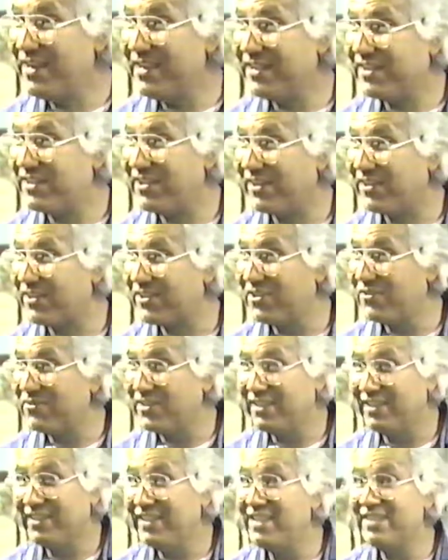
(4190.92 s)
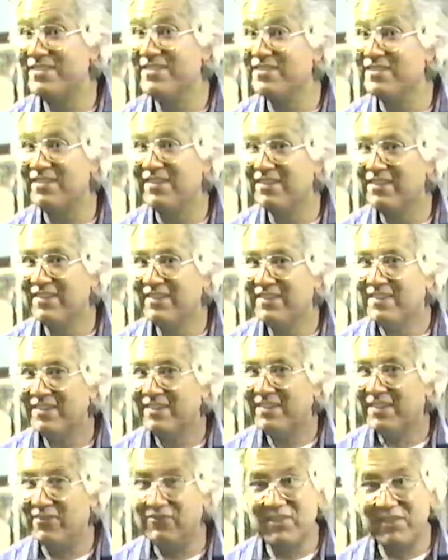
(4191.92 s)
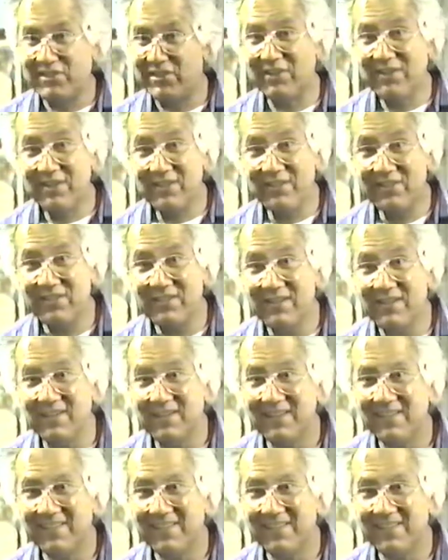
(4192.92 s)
way to talk to a leader of the church.